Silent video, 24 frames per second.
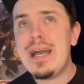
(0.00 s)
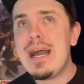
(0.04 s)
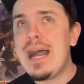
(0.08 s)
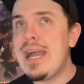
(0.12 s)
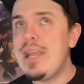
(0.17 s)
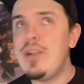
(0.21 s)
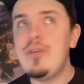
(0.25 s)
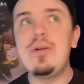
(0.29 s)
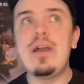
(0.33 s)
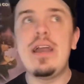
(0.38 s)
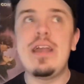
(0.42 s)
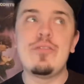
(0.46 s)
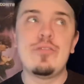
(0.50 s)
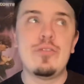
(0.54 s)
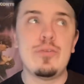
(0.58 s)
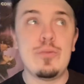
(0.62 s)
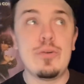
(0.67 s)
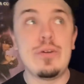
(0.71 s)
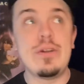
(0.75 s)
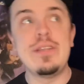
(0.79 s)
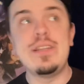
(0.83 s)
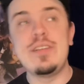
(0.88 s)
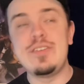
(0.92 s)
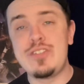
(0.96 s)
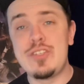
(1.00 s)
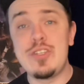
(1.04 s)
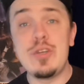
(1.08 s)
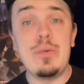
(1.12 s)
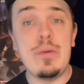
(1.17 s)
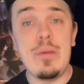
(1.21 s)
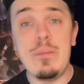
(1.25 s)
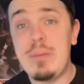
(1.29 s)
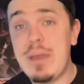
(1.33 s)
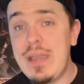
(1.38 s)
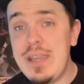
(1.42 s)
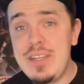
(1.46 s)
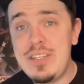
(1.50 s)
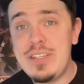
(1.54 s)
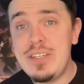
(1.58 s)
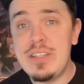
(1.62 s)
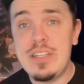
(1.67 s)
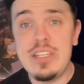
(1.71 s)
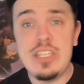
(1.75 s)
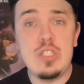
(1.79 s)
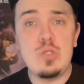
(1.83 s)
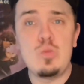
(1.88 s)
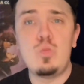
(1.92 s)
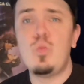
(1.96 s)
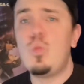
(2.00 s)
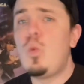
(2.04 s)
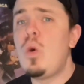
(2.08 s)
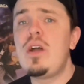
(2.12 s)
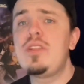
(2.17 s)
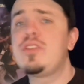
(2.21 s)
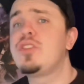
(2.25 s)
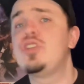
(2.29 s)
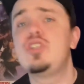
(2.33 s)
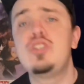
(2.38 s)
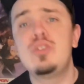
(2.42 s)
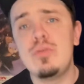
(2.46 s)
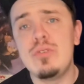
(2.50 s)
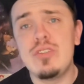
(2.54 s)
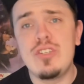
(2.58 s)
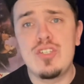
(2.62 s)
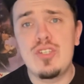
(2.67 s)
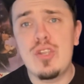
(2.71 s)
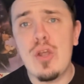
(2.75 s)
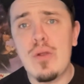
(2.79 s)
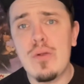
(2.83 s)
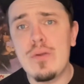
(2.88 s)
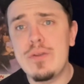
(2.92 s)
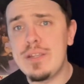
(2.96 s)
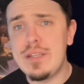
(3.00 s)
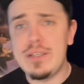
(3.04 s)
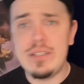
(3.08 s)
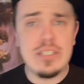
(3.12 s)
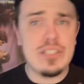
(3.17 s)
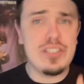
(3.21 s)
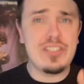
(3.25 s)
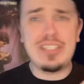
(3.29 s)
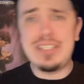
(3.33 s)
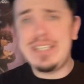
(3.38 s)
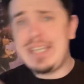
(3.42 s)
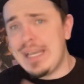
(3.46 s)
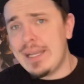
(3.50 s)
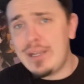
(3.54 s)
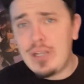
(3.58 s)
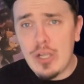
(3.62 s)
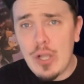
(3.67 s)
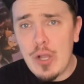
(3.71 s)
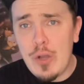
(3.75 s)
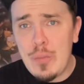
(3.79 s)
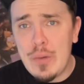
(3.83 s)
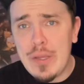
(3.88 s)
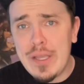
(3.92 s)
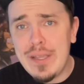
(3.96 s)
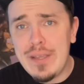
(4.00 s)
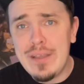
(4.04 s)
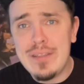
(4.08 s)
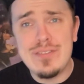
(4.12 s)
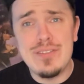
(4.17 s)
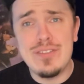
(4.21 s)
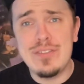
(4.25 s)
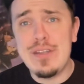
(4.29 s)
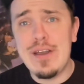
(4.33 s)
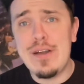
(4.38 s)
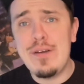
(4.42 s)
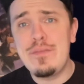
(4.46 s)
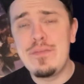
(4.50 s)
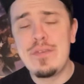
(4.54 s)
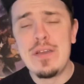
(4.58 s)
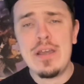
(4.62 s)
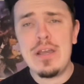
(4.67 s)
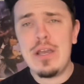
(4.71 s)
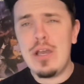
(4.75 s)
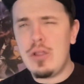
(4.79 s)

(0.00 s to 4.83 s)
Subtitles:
I know everyone is so impatient. They just want the show to start and just get going and stuff.